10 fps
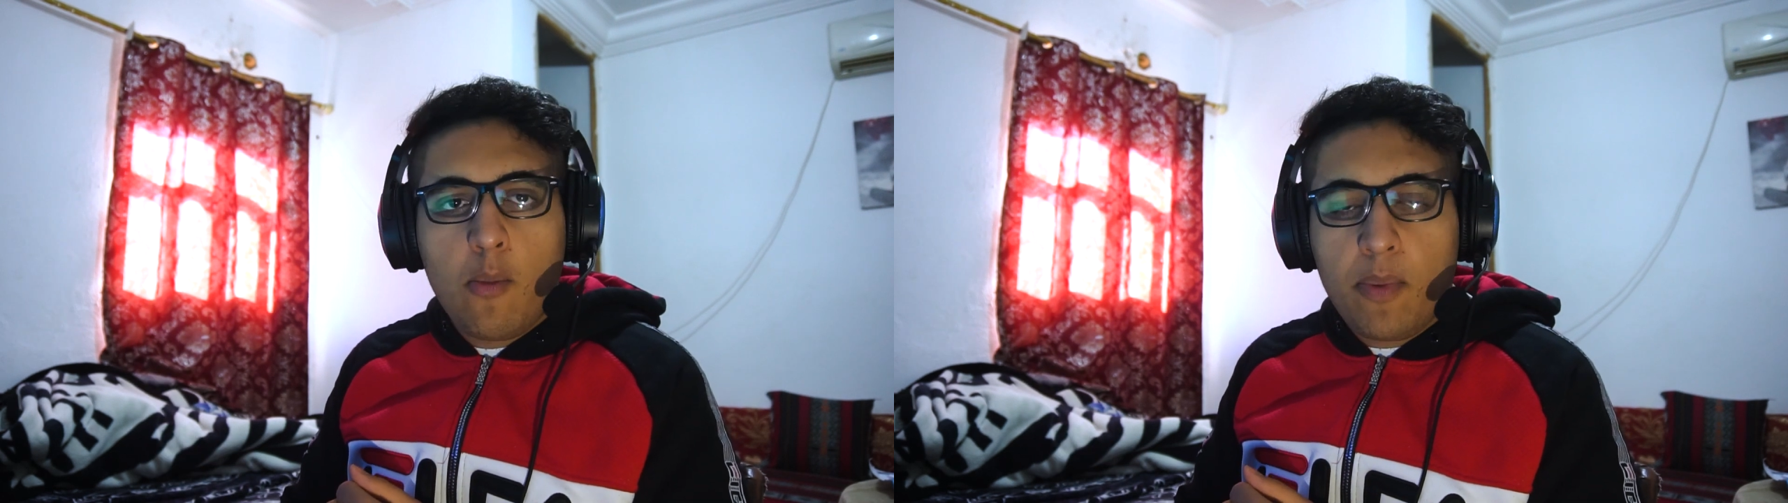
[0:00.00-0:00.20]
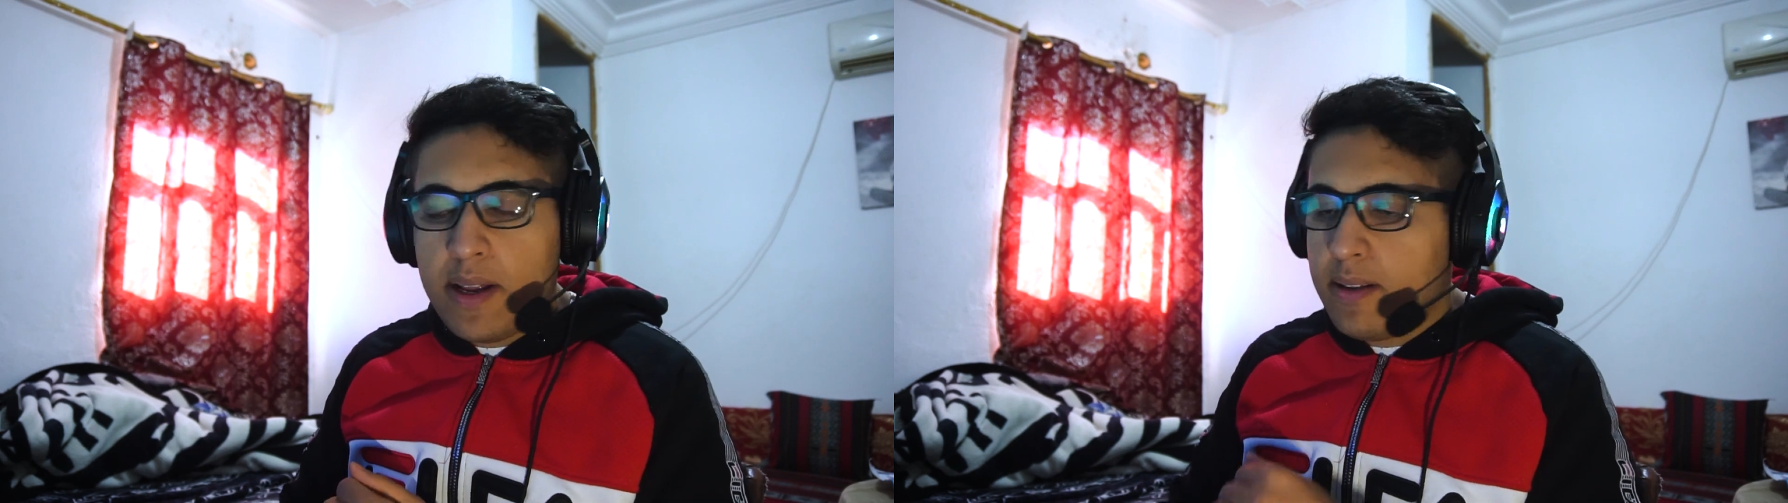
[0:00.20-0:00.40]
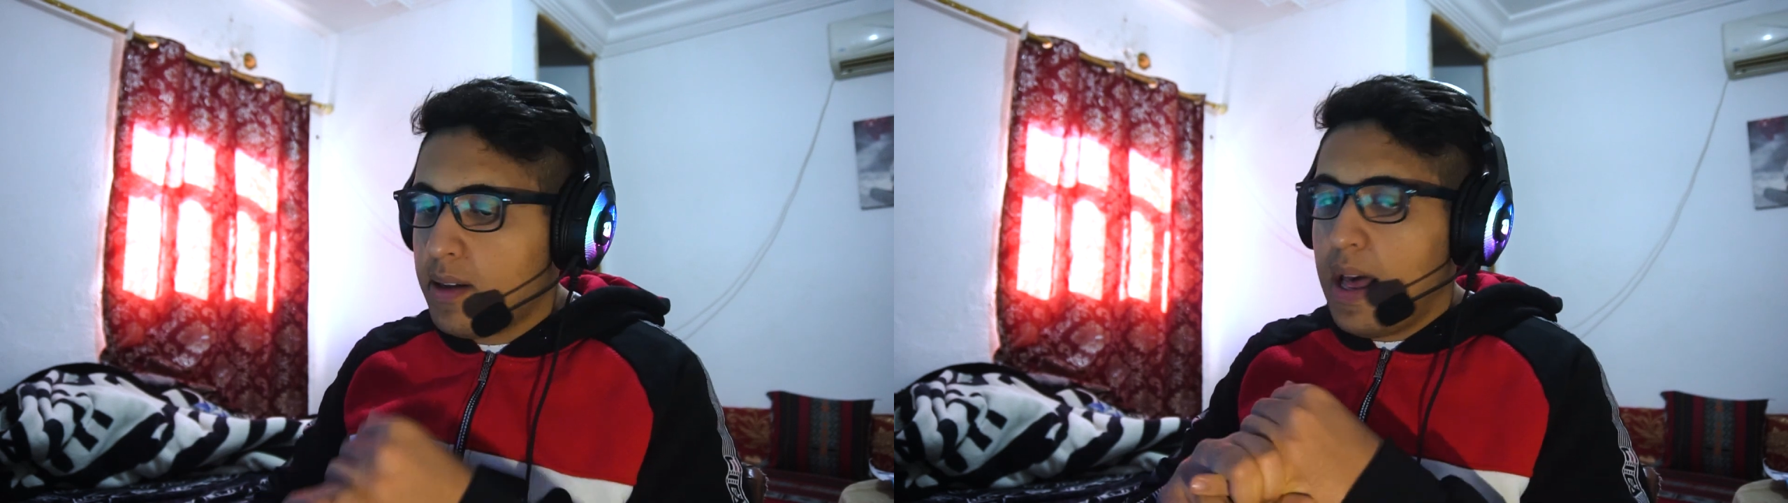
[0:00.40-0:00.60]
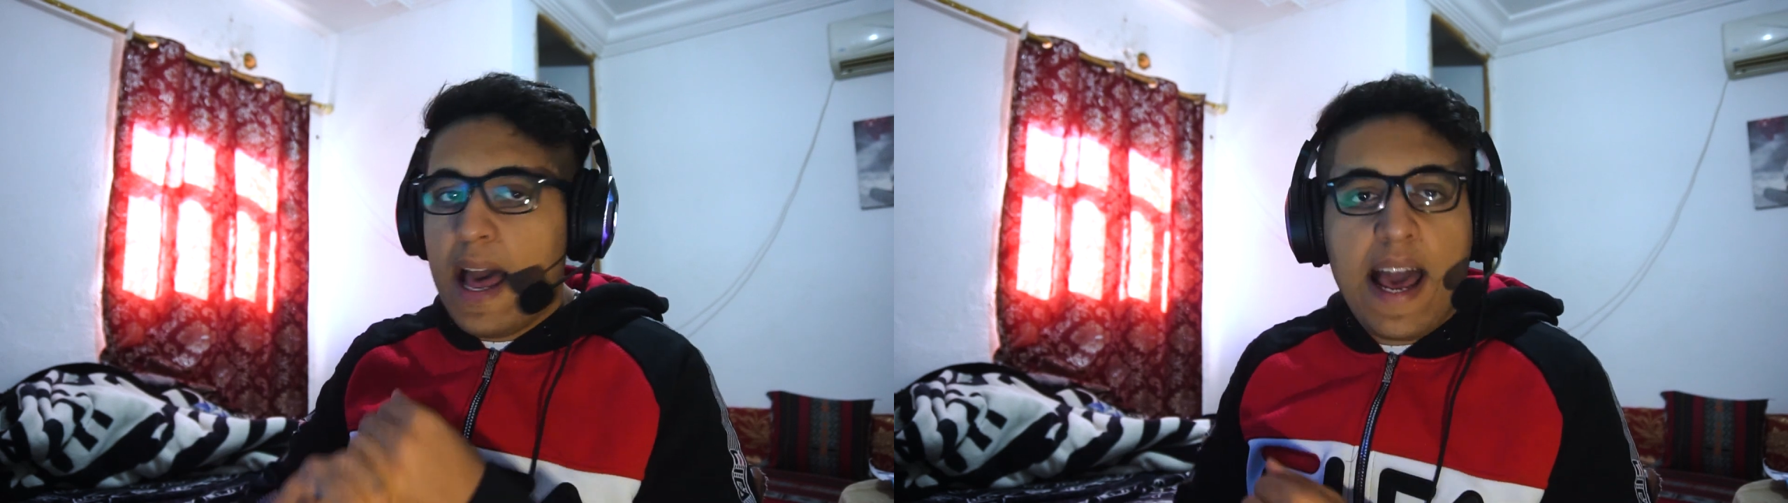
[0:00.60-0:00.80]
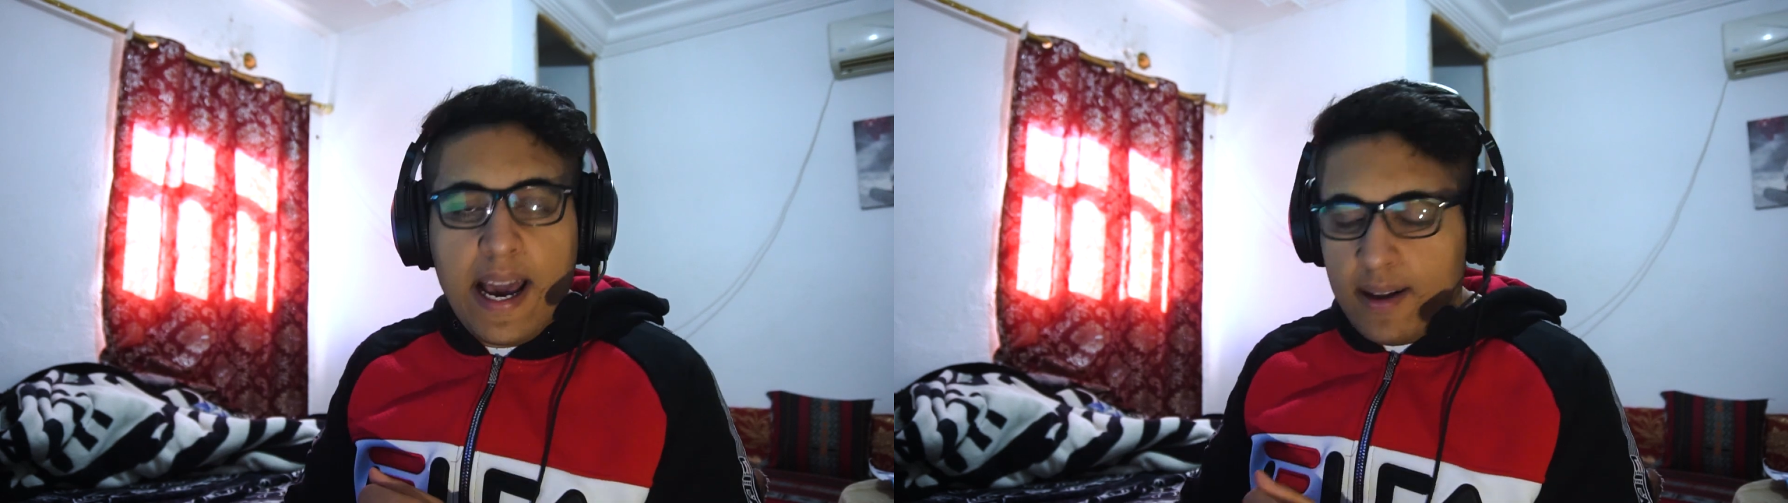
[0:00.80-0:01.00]
open,
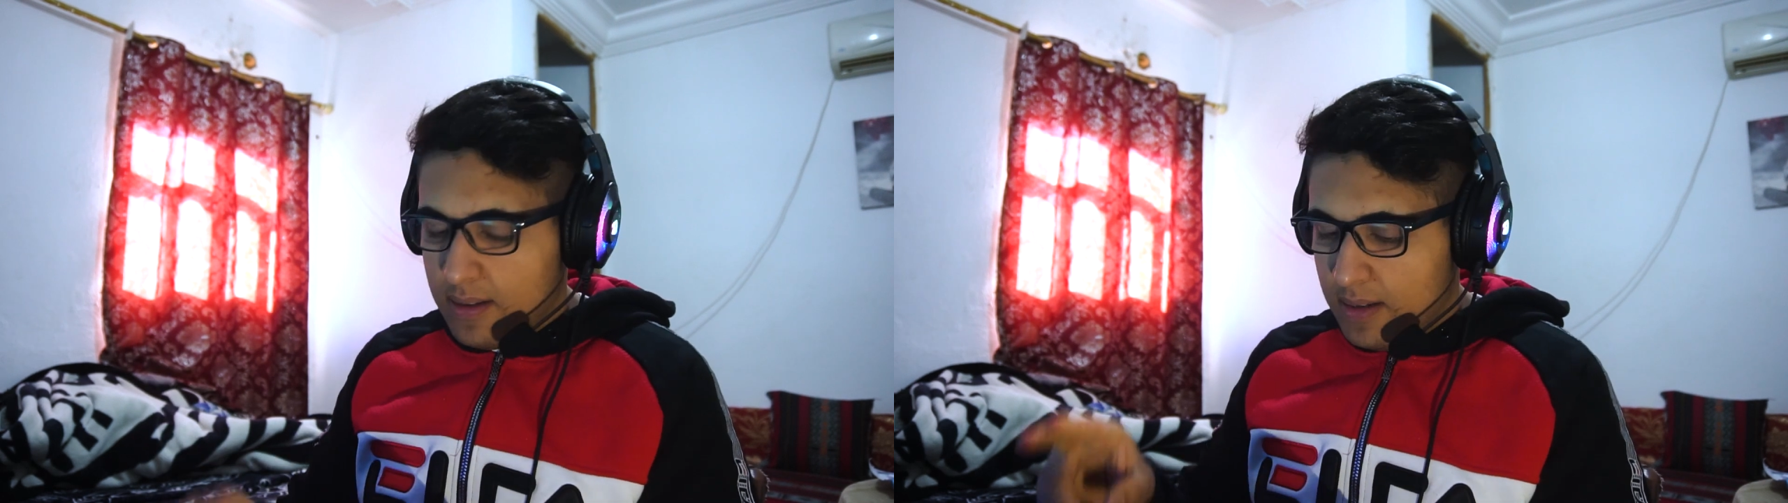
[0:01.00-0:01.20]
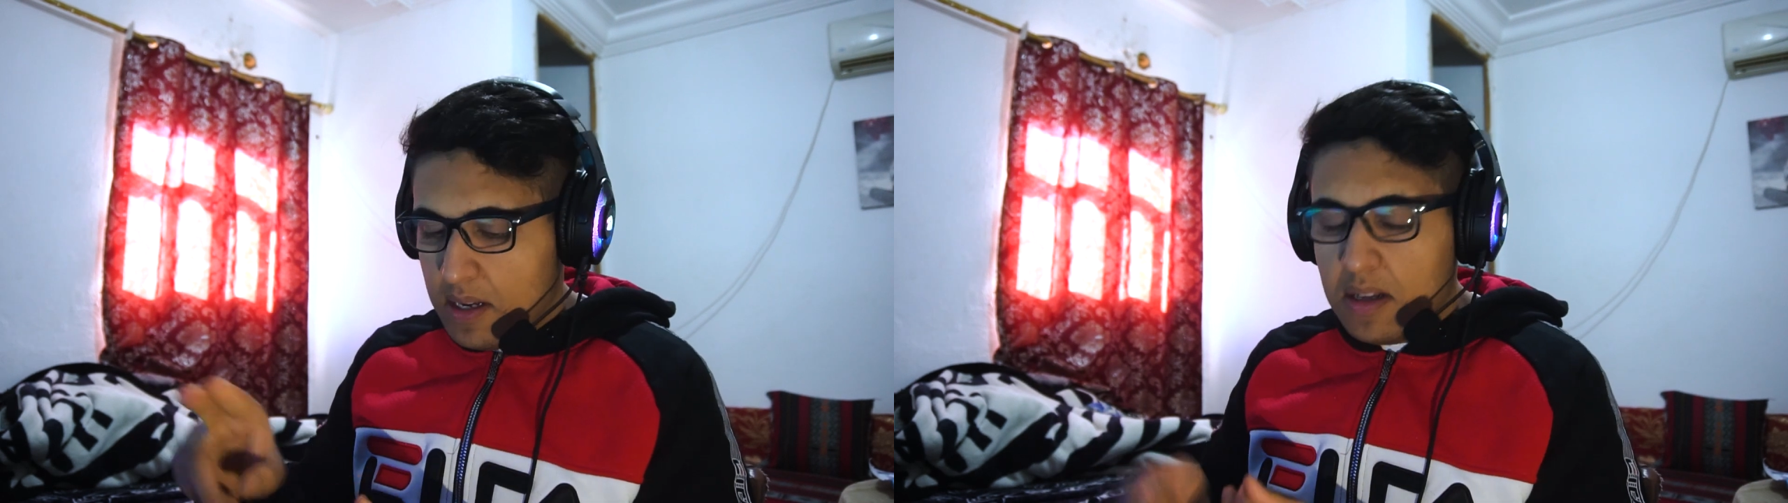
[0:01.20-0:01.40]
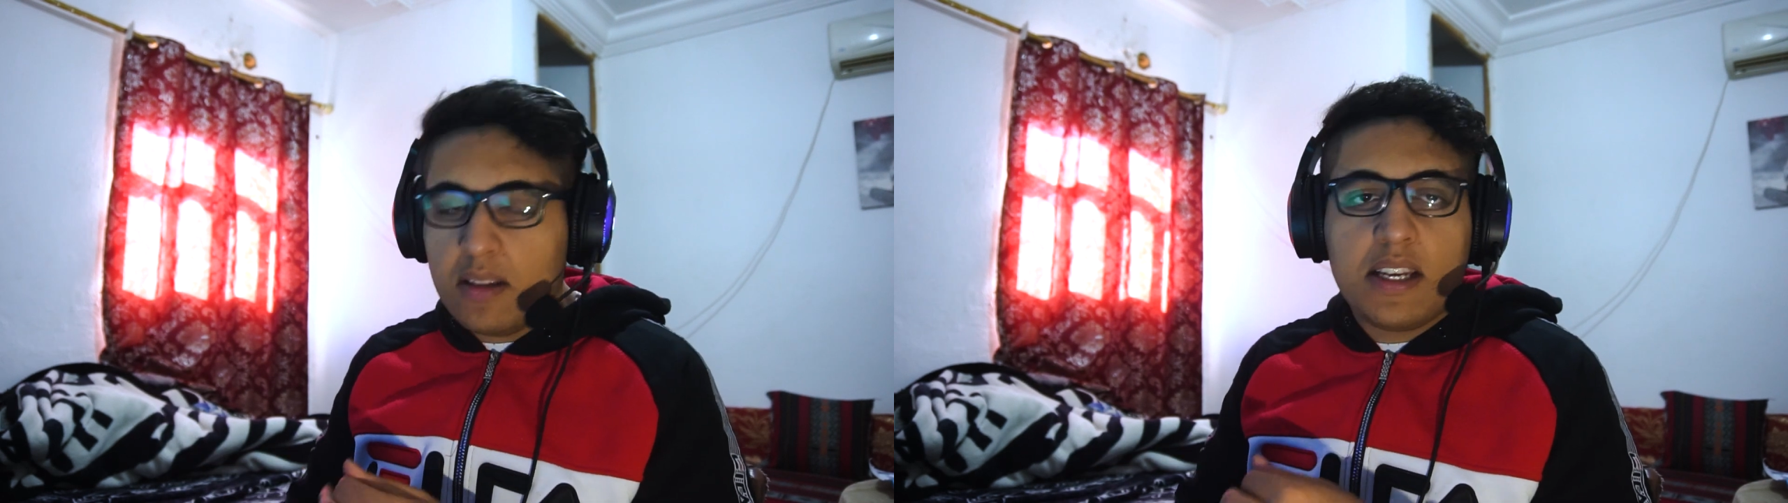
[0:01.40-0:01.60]
hacked.